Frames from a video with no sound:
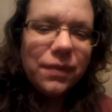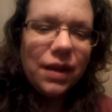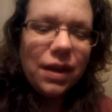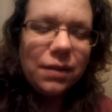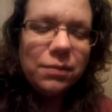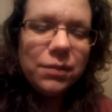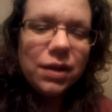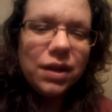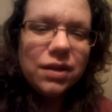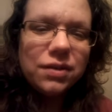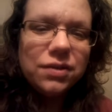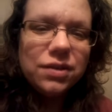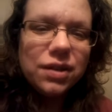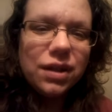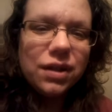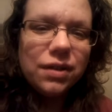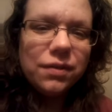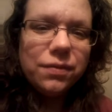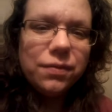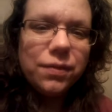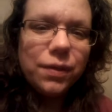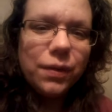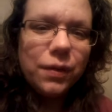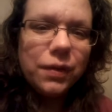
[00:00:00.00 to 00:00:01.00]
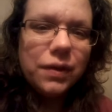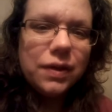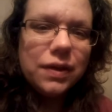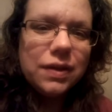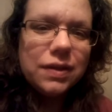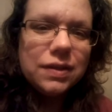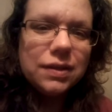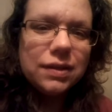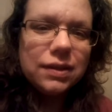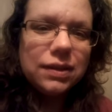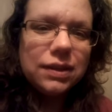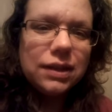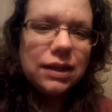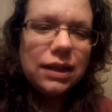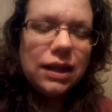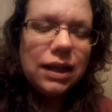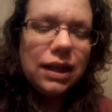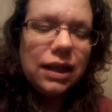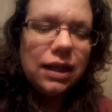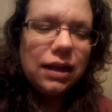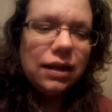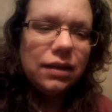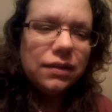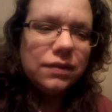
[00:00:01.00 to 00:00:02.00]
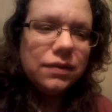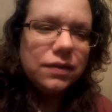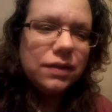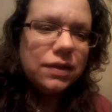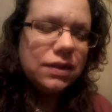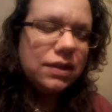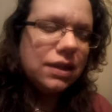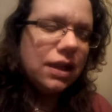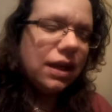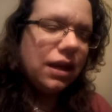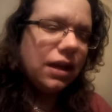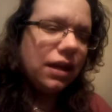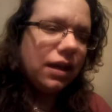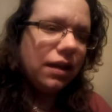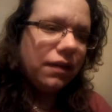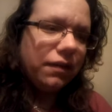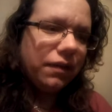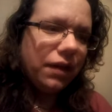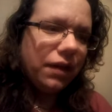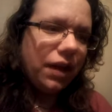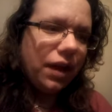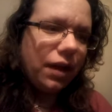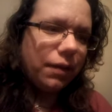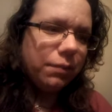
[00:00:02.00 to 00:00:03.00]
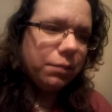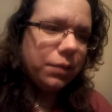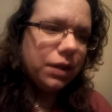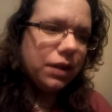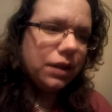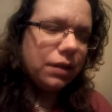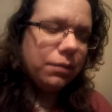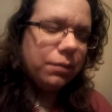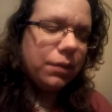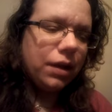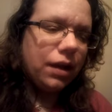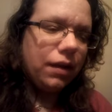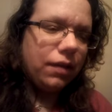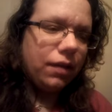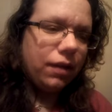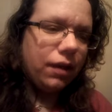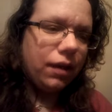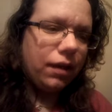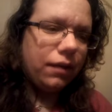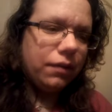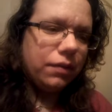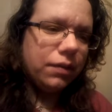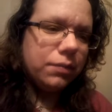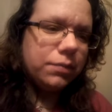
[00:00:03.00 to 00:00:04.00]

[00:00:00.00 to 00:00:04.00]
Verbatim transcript: I'm not trying to focus on the negatives that have happened in my life.